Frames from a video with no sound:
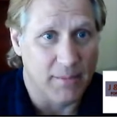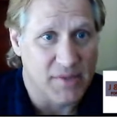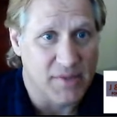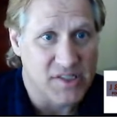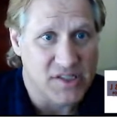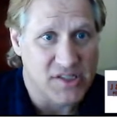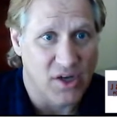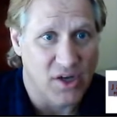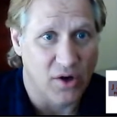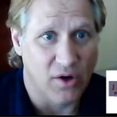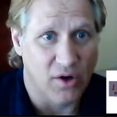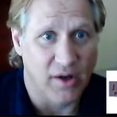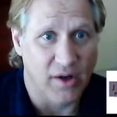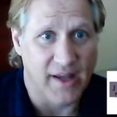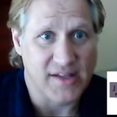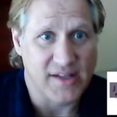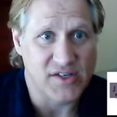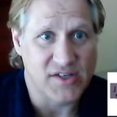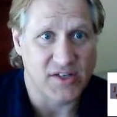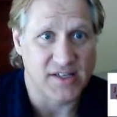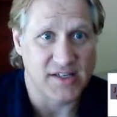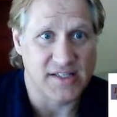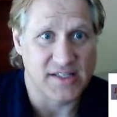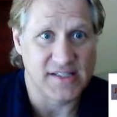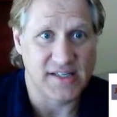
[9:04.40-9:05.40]
So as
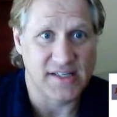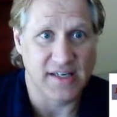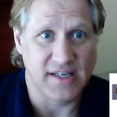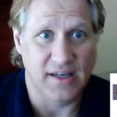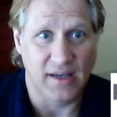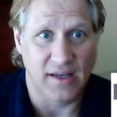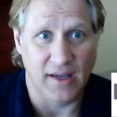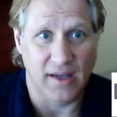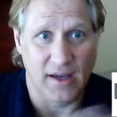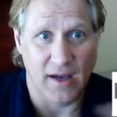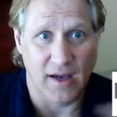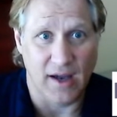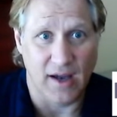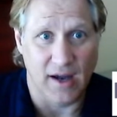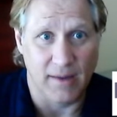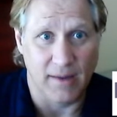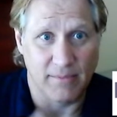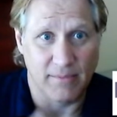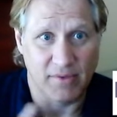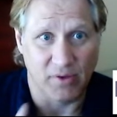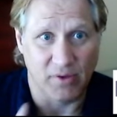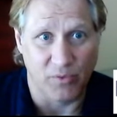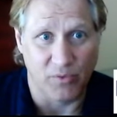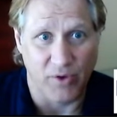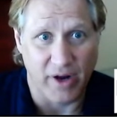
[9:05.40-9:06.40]
you can see,
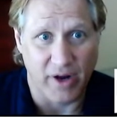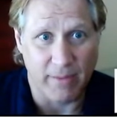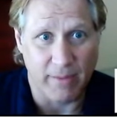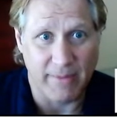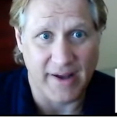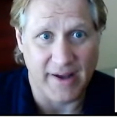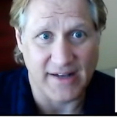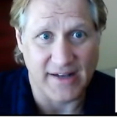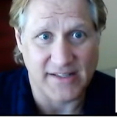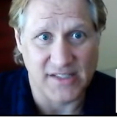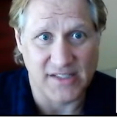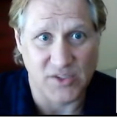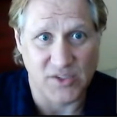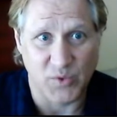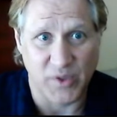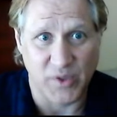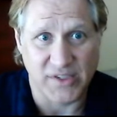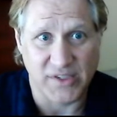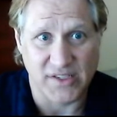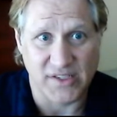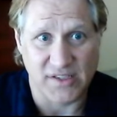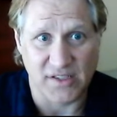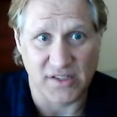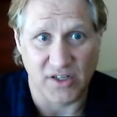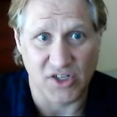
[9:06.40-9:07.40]
the running back
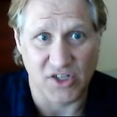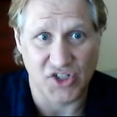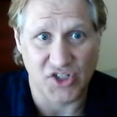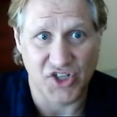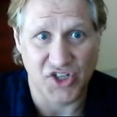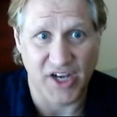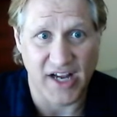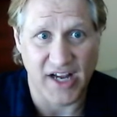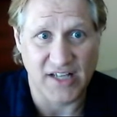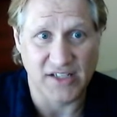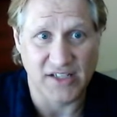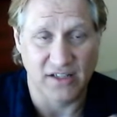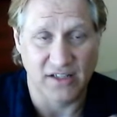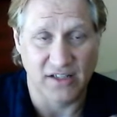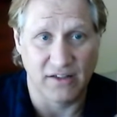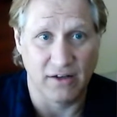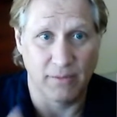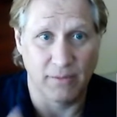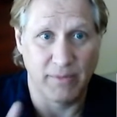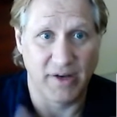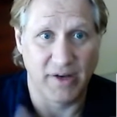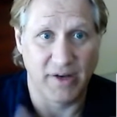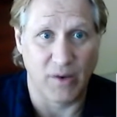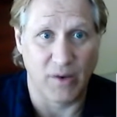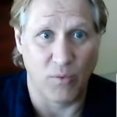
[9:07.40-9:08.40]
situation started changing a
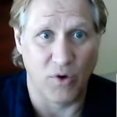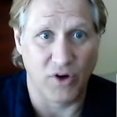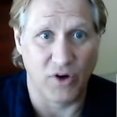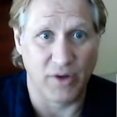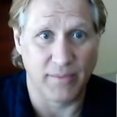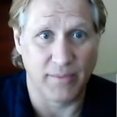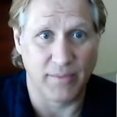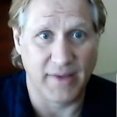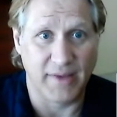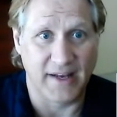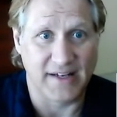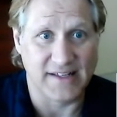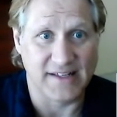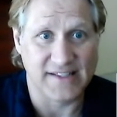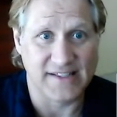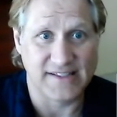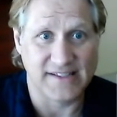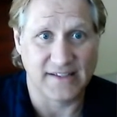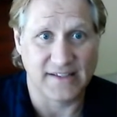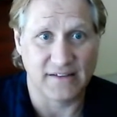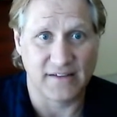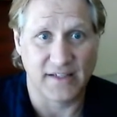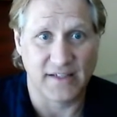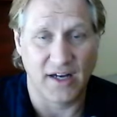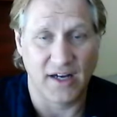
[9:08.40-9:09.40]
little bit. I wound up getting
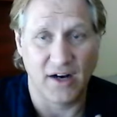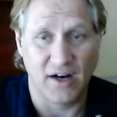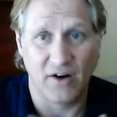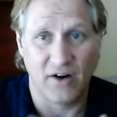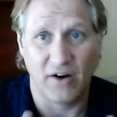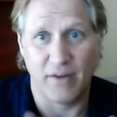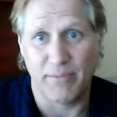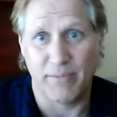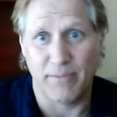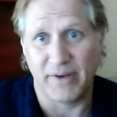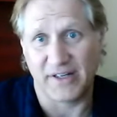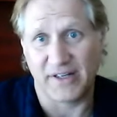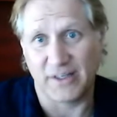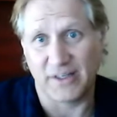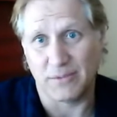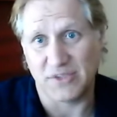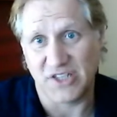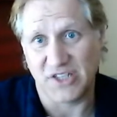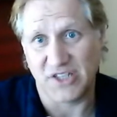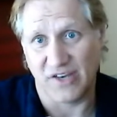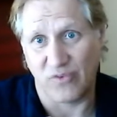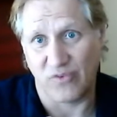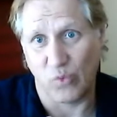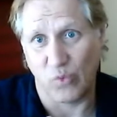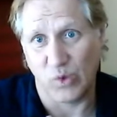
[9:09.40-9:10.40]
Singletary, picked up
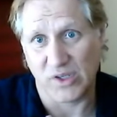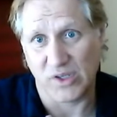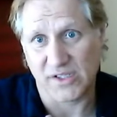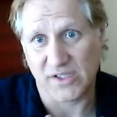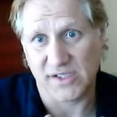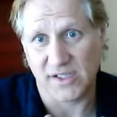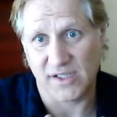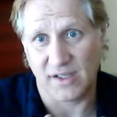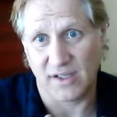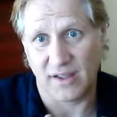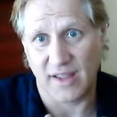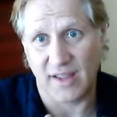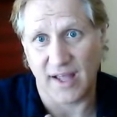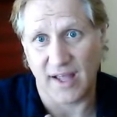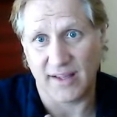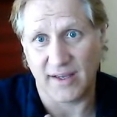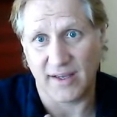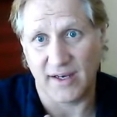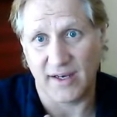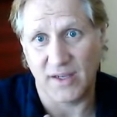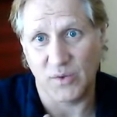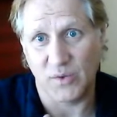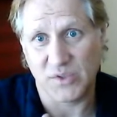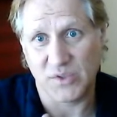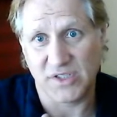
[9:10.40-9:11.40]
Jeff Wilson, thought that
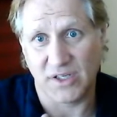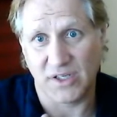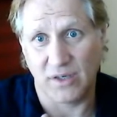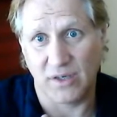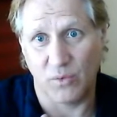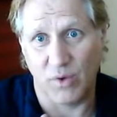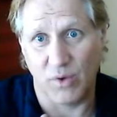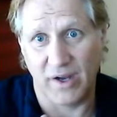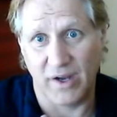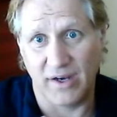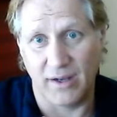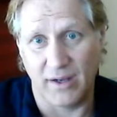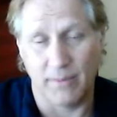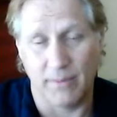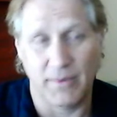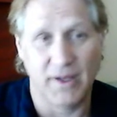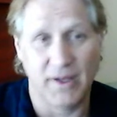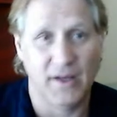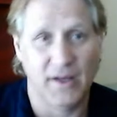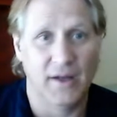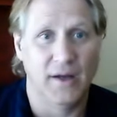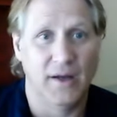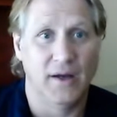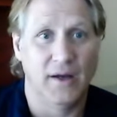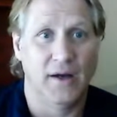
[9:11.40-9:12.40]
he was going to wind up
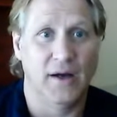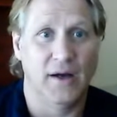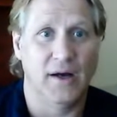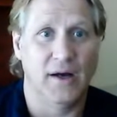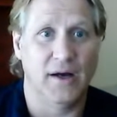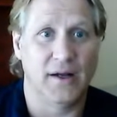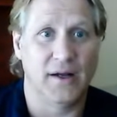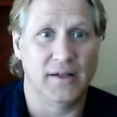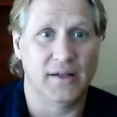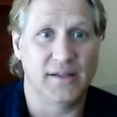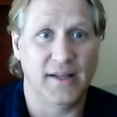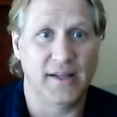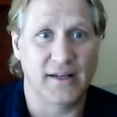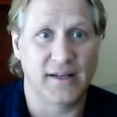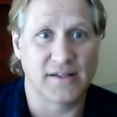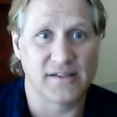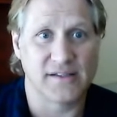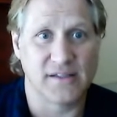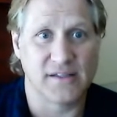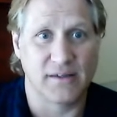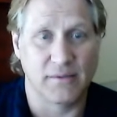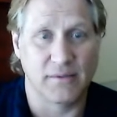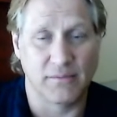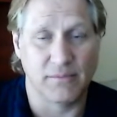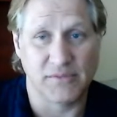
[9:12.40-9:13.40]
taking
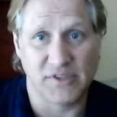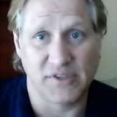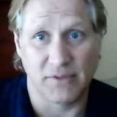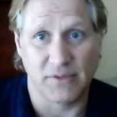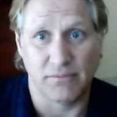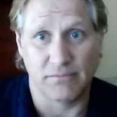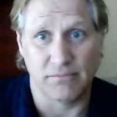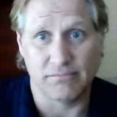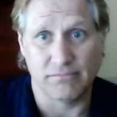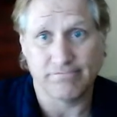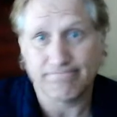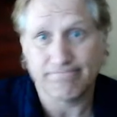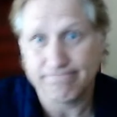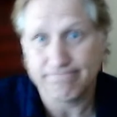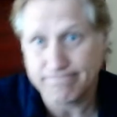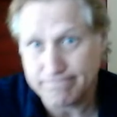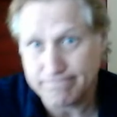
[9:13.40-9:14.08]
some